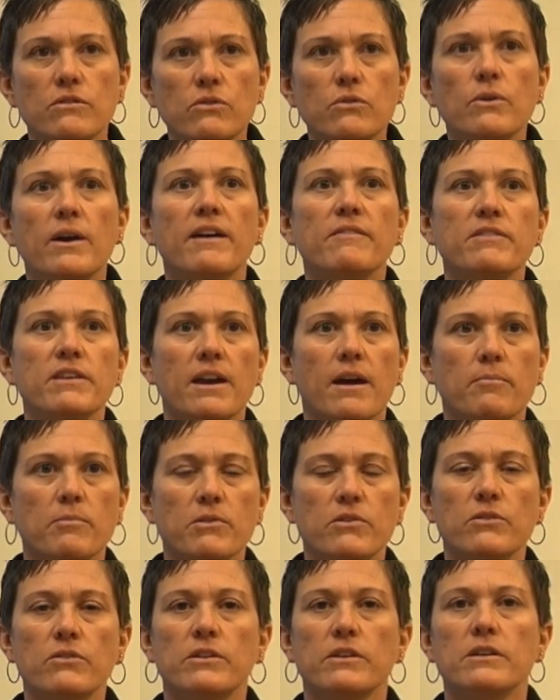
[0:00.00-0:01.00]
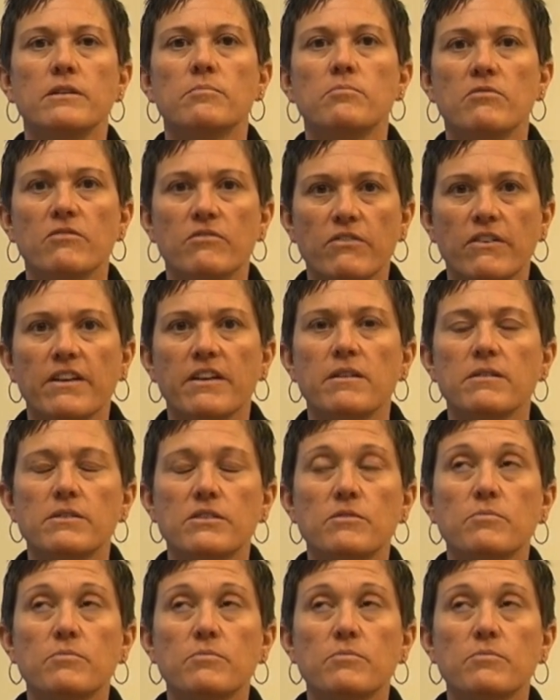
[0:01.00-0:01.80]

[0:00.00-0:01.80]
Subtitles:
do have the opportunity to